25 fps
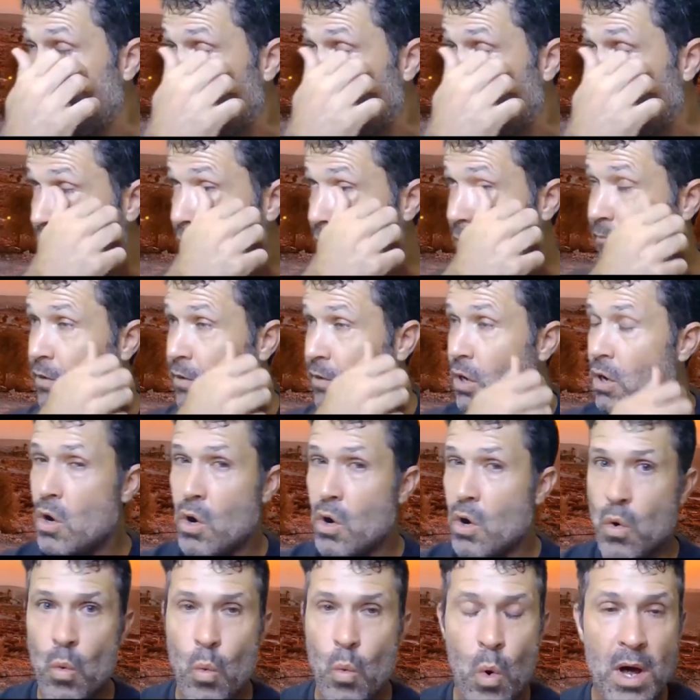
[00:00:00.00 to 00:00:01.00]
out you know
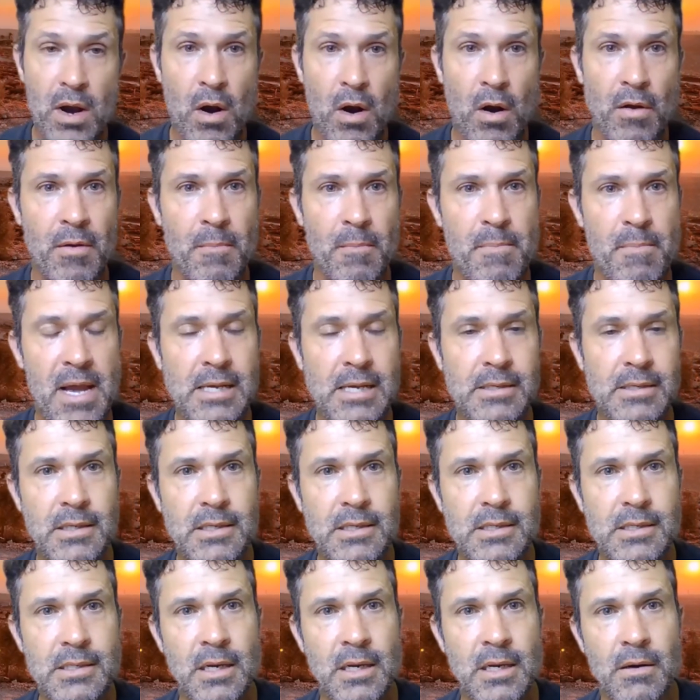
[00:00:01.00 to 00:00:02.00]
what are the
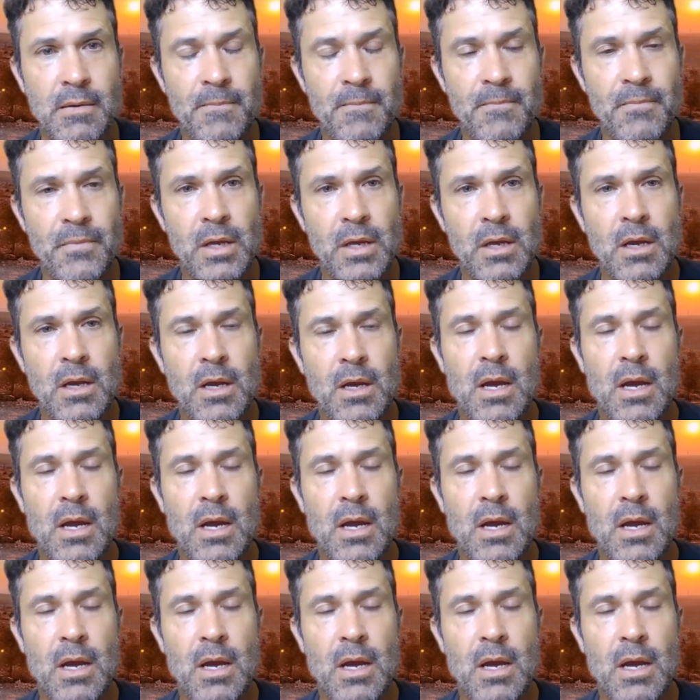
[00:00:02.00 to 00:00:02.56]
basics here